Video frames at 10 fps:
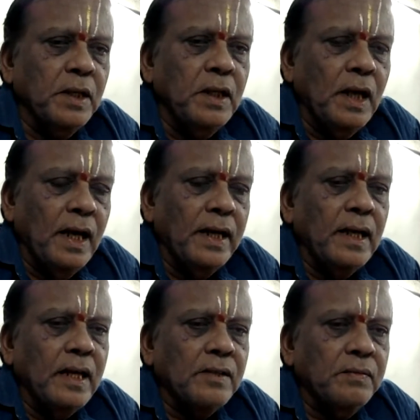And
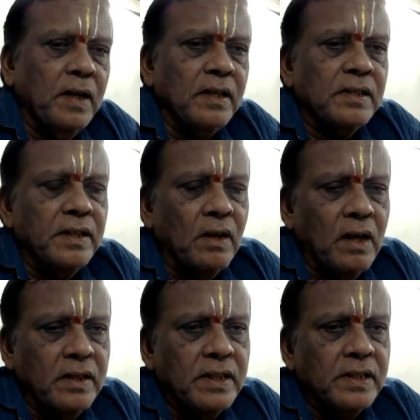as far as a
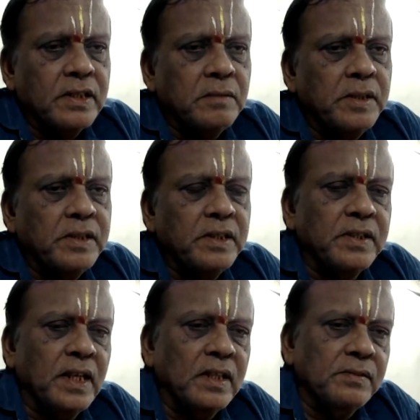non-testamentary
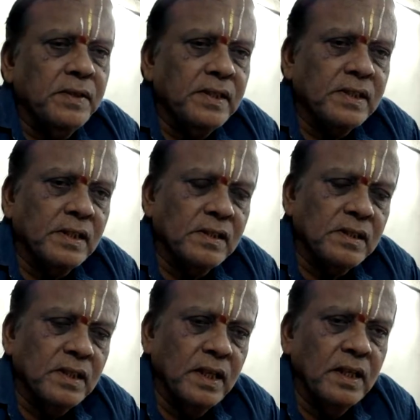transfer is
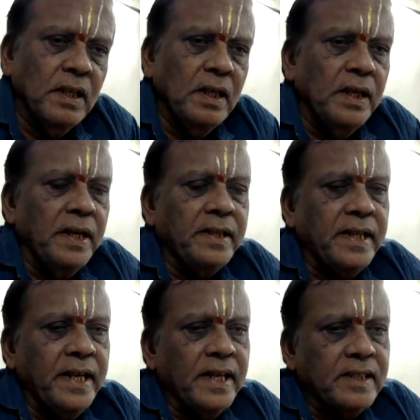concerned, it
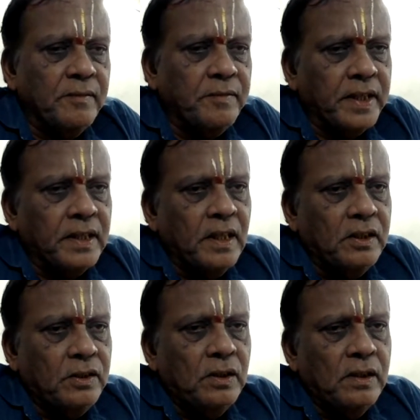takes effect.
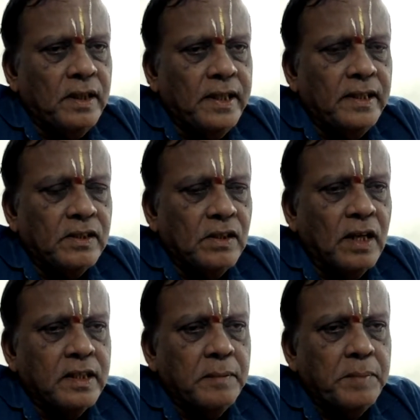It is not
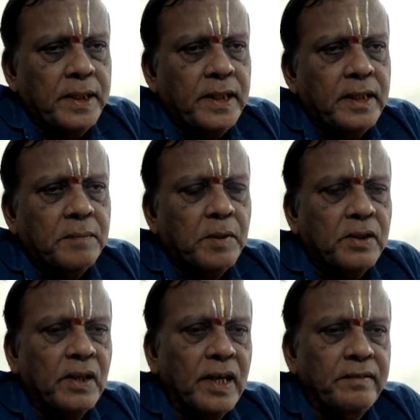dependent upon the
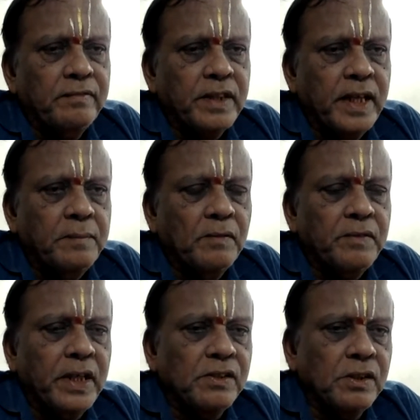lifetime of the
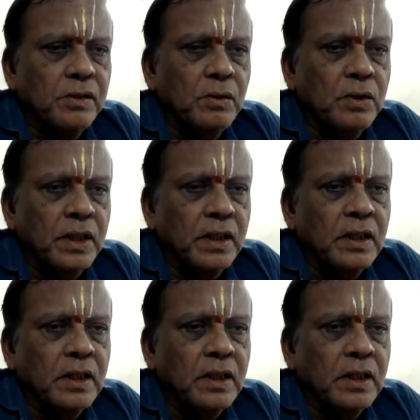executant,